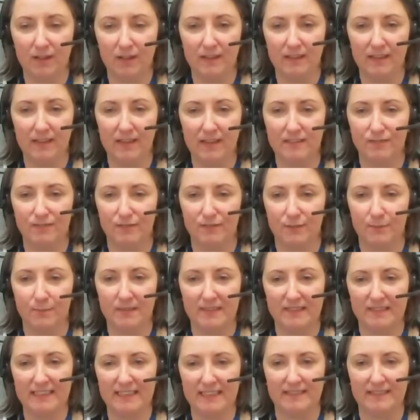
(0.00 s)
And that's from
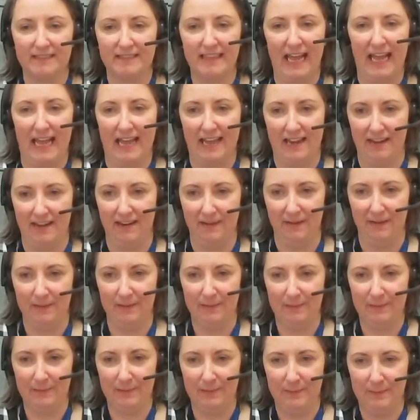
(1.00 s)
6N,
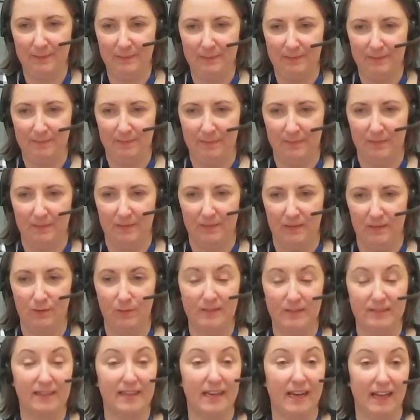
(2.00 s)

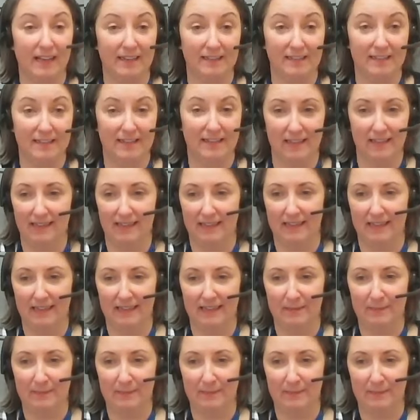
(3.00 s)
who is a class, I think.